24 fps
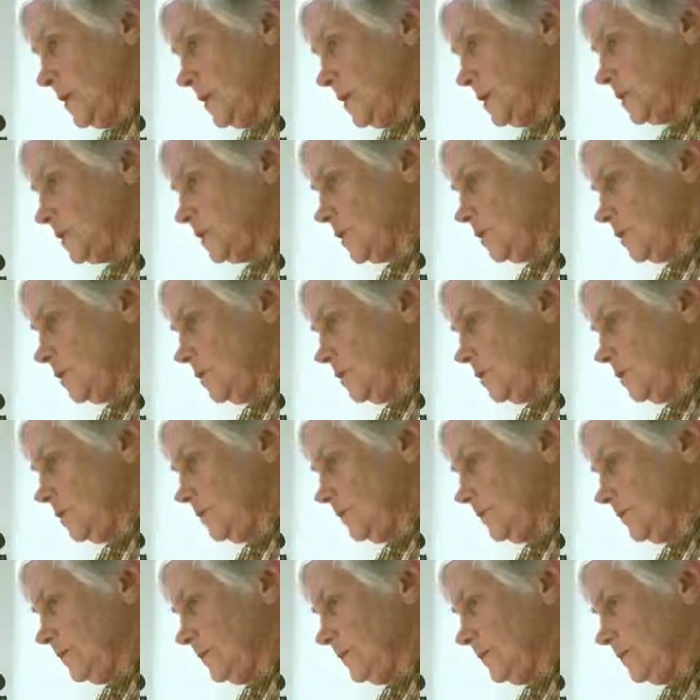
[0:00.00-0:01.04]
So
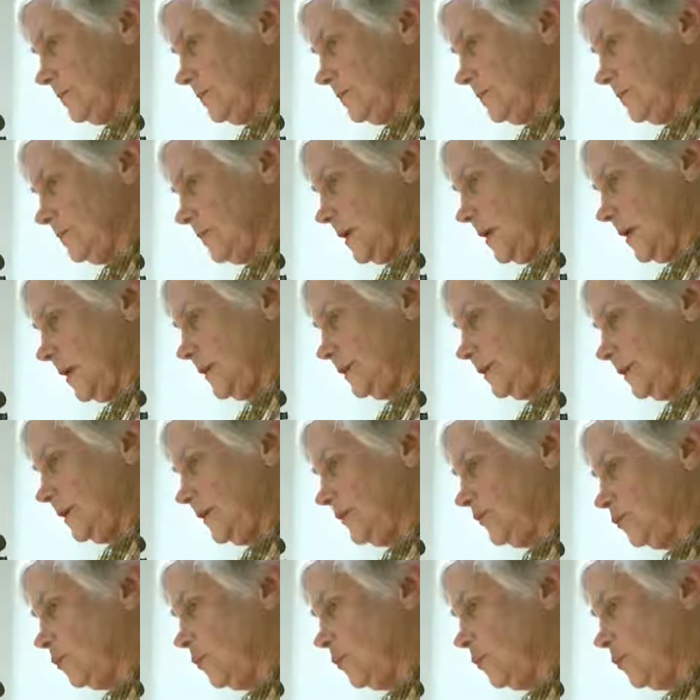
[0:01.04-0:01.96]
I'm left